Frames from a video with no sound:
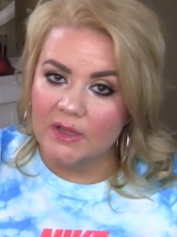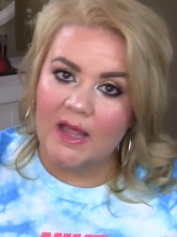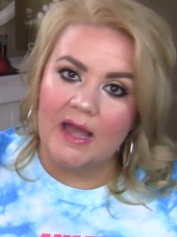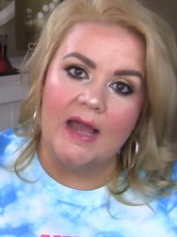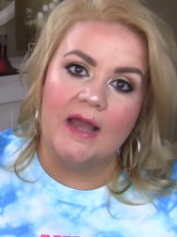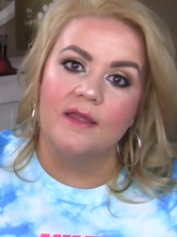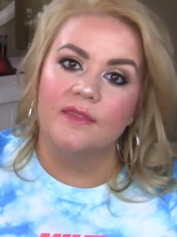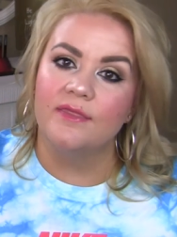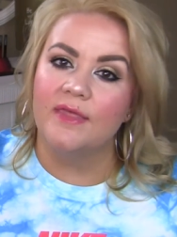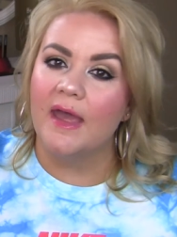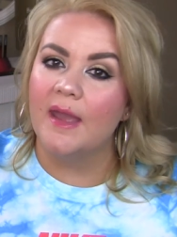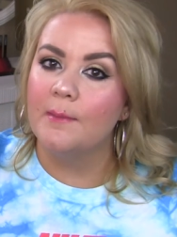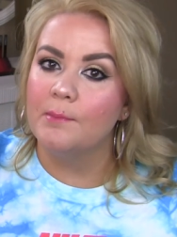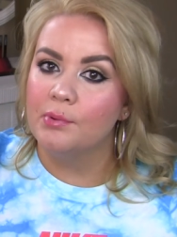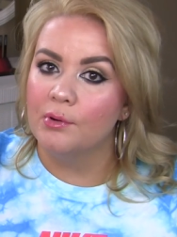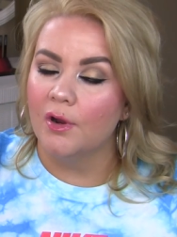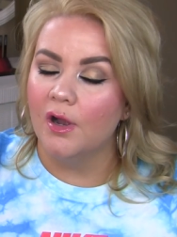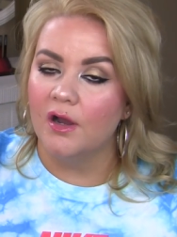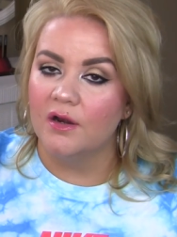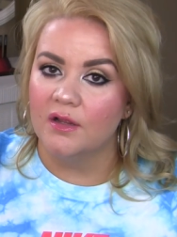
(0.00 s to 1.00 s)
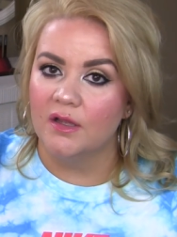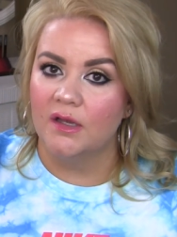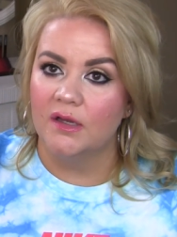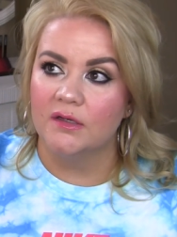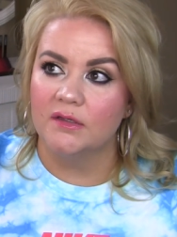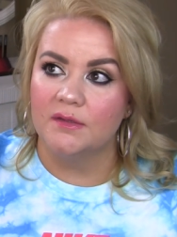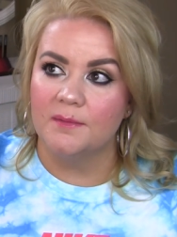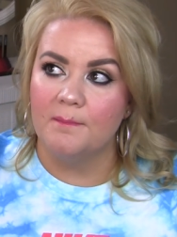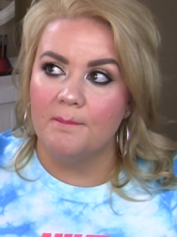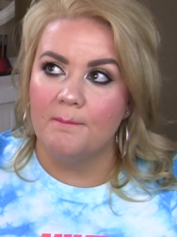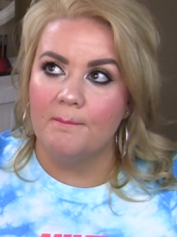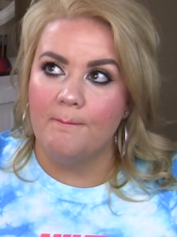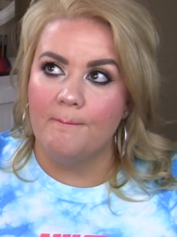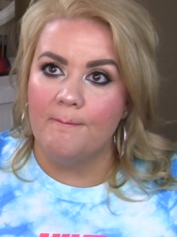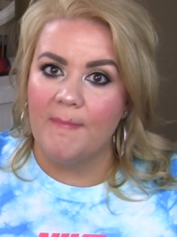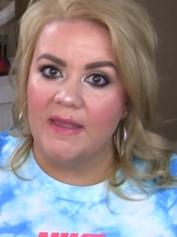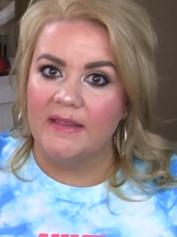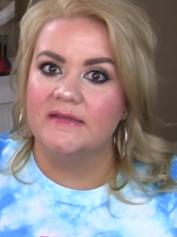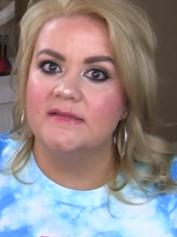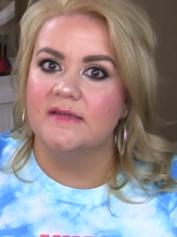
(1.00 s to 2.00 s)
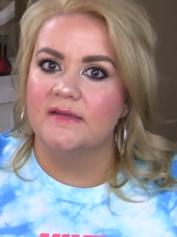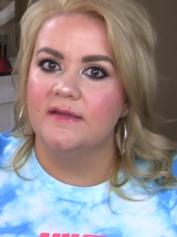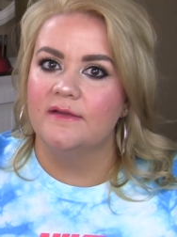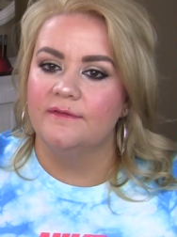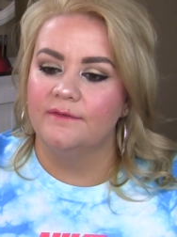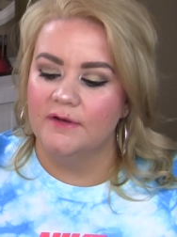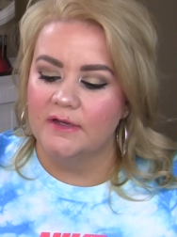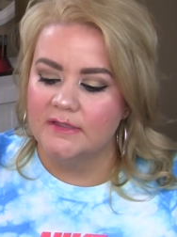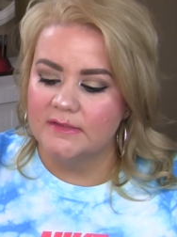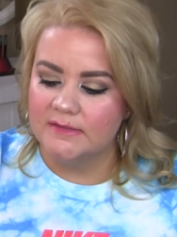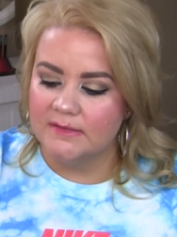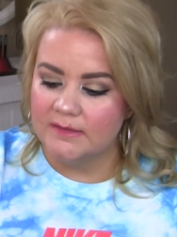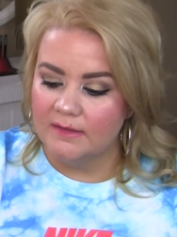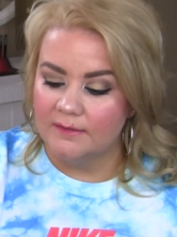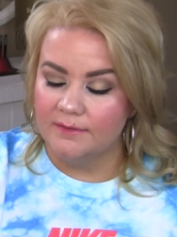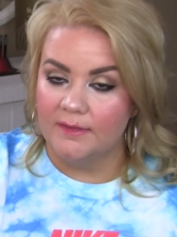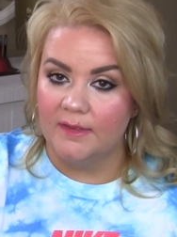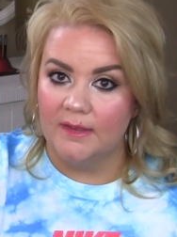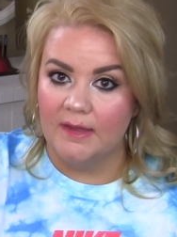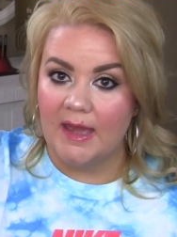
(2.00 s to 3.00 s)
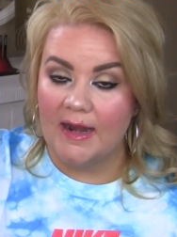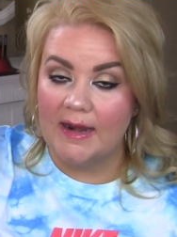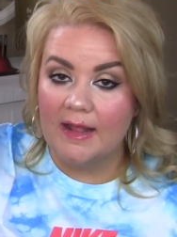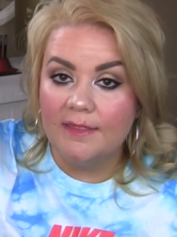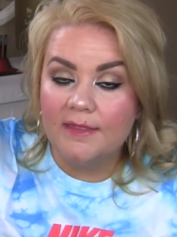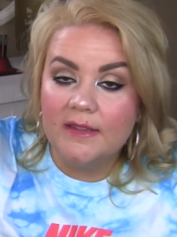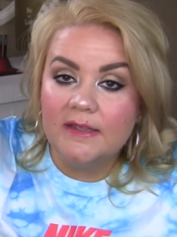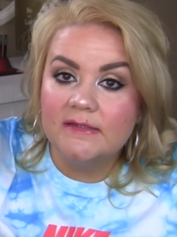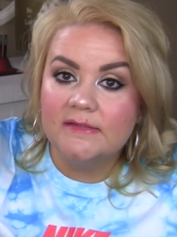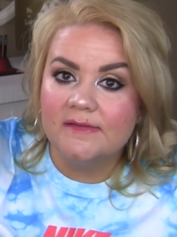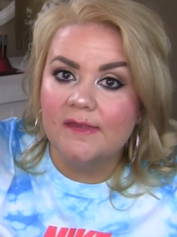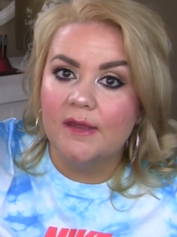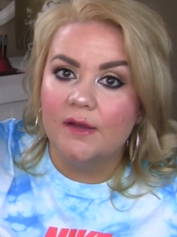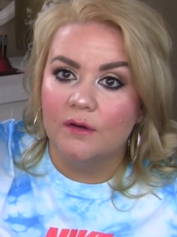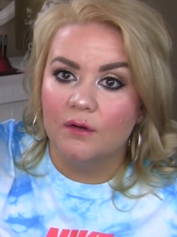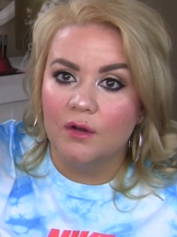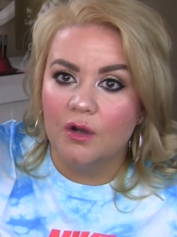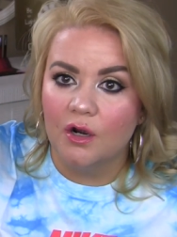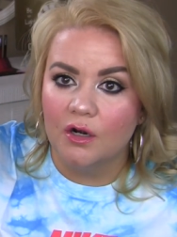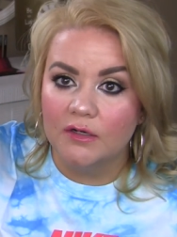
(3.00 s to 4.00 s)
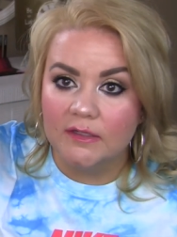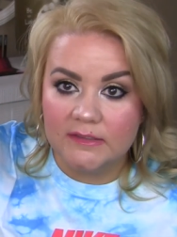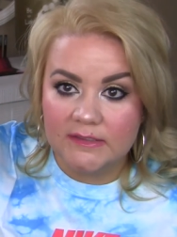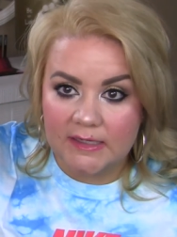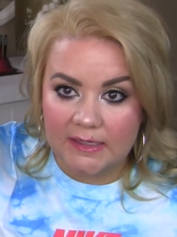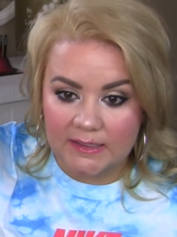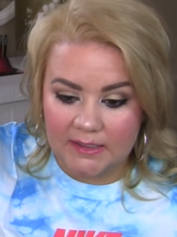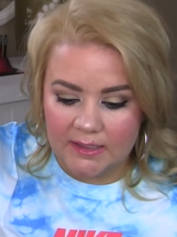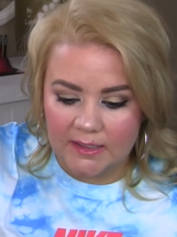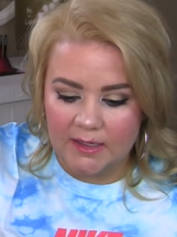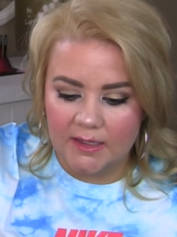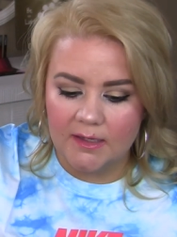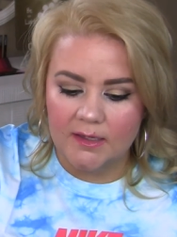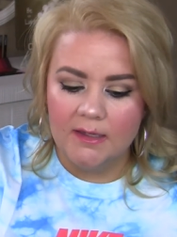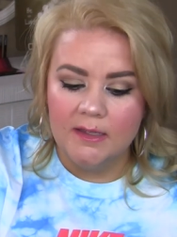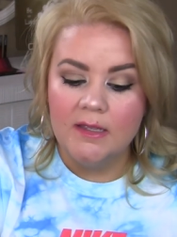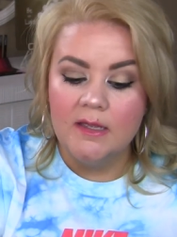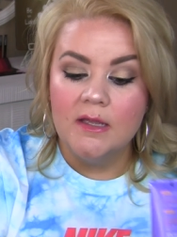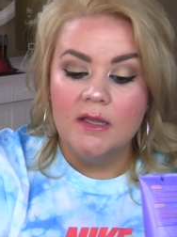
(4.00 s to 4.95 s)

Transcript: like that product makes a difference. The, and I think it's the L-carnitine in it.